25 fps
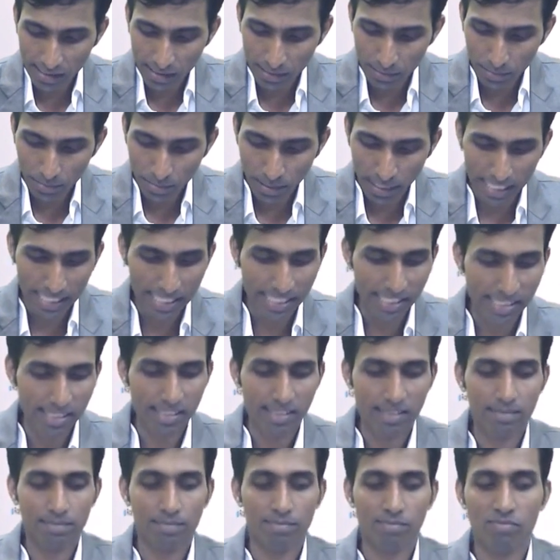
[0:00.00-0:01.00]
price.
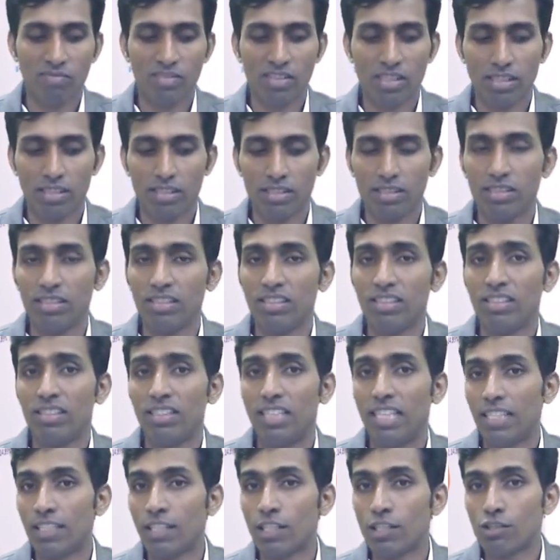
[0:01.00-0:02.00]

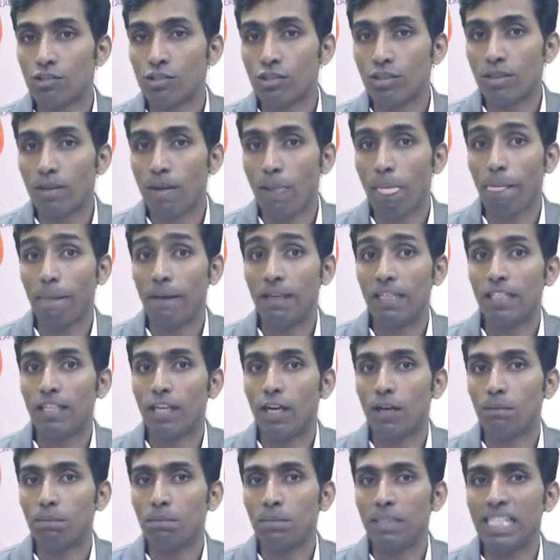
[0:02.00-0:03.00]
Understood?
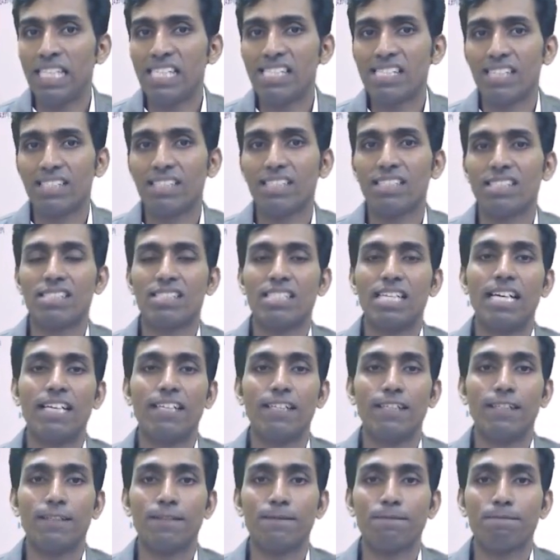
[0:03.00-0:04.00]
Now please
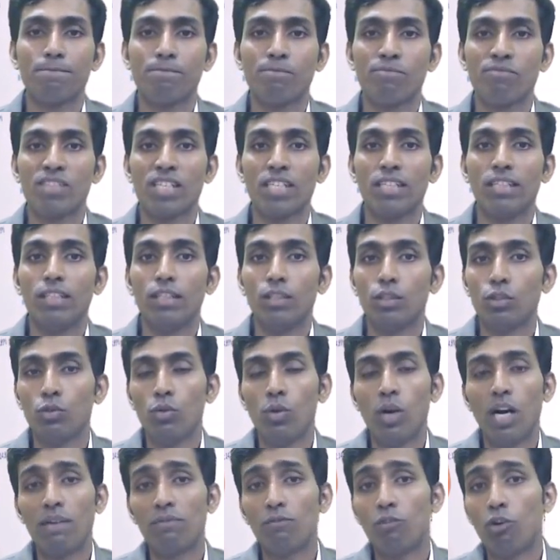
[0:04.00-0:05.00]
understand, you
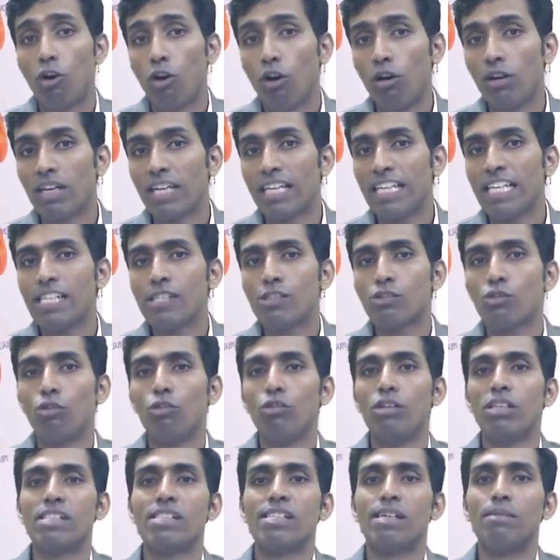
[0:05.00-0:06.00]
have already
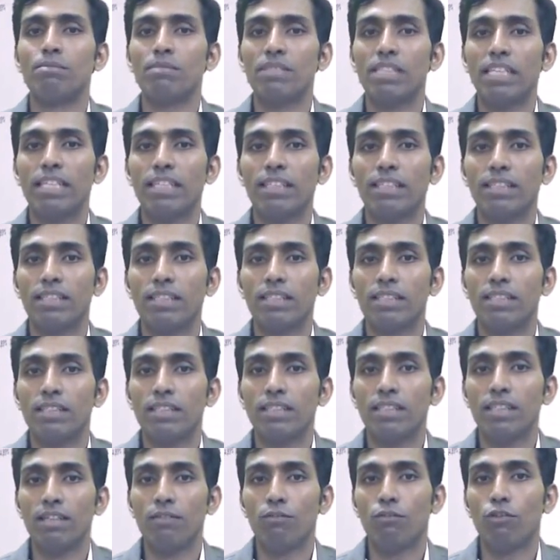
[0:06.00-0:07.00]
sold something
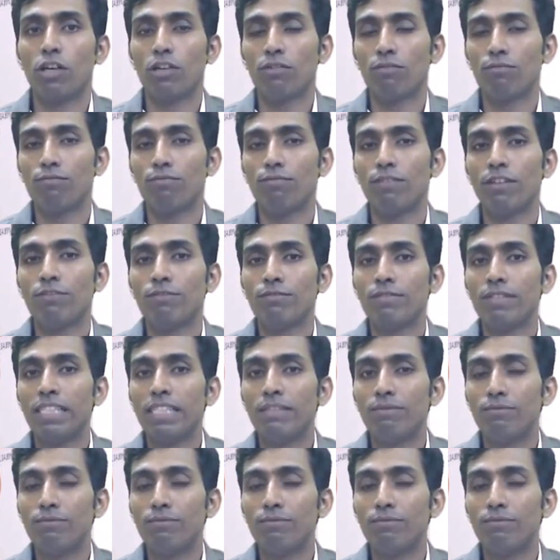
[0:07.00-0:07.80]
for 50,